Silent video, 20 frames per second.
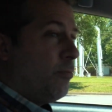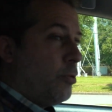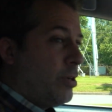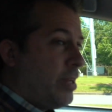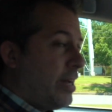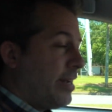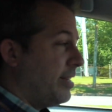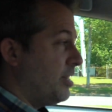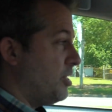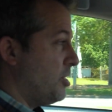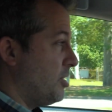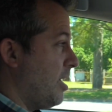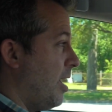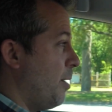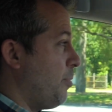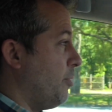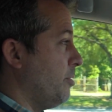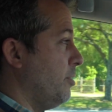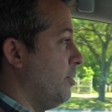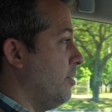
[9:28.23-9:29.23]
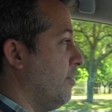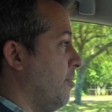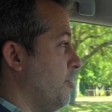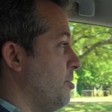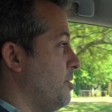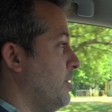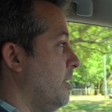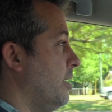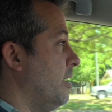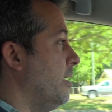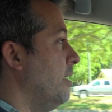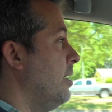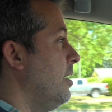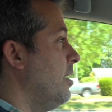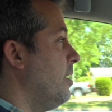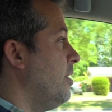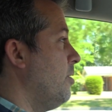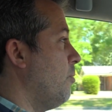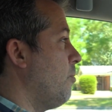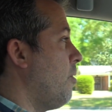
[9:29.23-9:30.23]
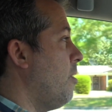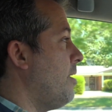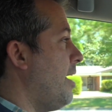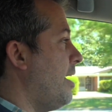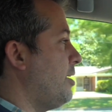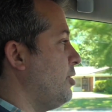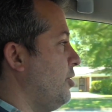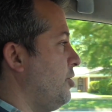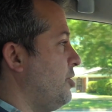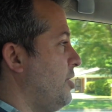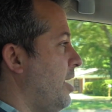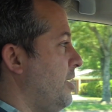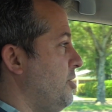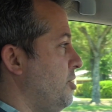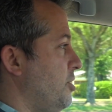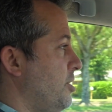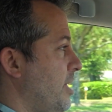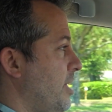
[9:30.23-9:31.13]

We're not going to stop on University. The road actually changes